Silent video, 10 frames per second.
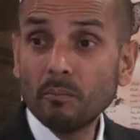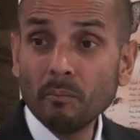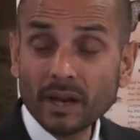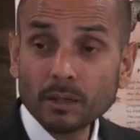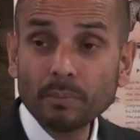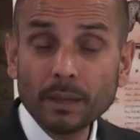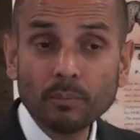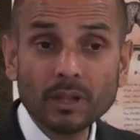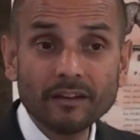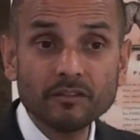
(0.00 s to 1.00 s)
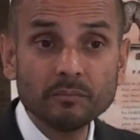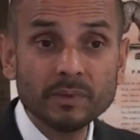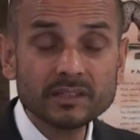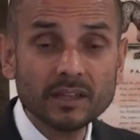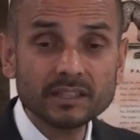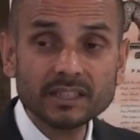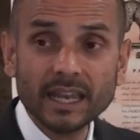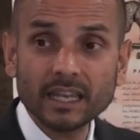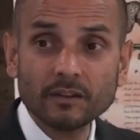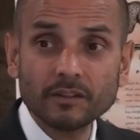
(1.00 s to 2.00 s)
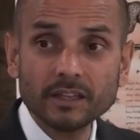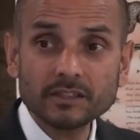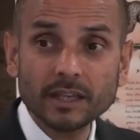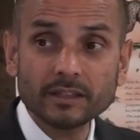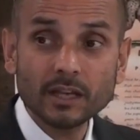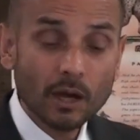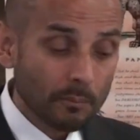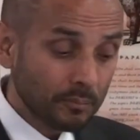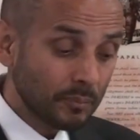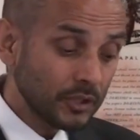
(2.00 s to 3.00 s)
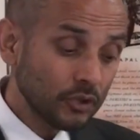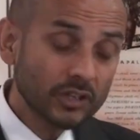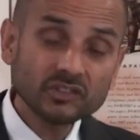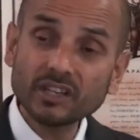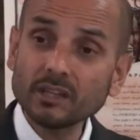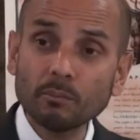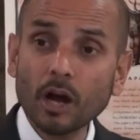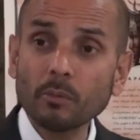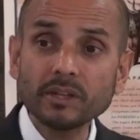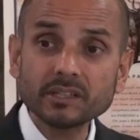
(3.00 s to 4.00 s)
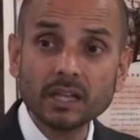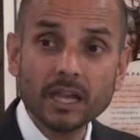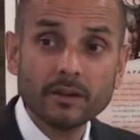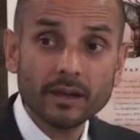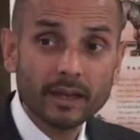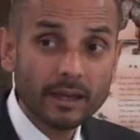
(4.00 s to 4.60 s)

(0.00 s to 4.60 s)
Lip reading: Many people have a misunderstanding of these things. But you can see the Bible is clear.